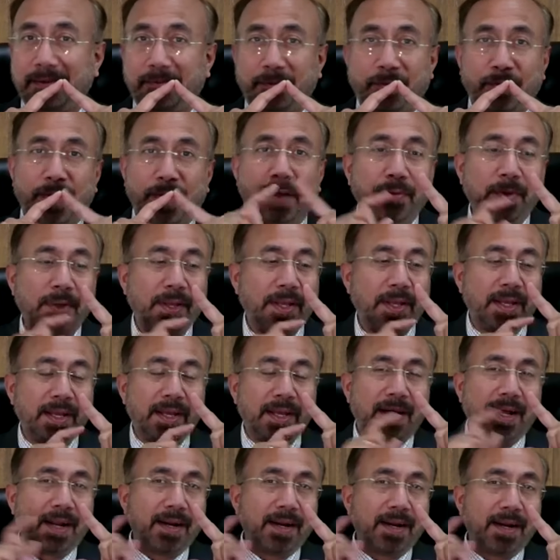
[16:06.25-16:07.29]
If you have
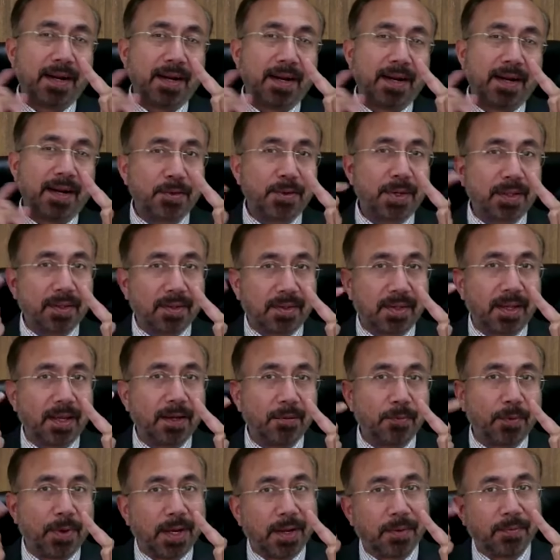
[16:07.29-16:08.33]
analysis, you can
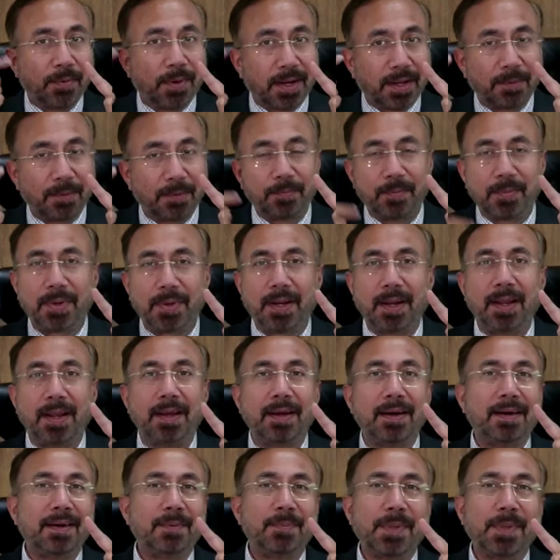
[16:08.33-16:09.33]
think very, very layered,